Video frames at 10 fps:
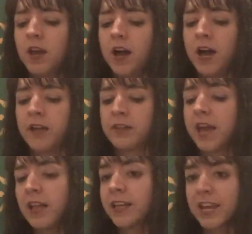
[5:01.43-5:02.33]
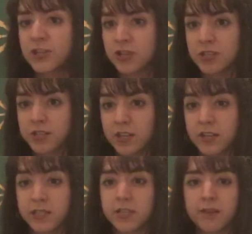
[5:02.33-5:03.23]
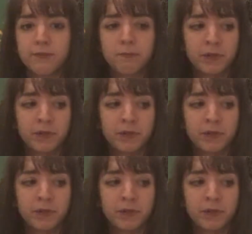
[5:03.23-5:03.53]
The allegations against David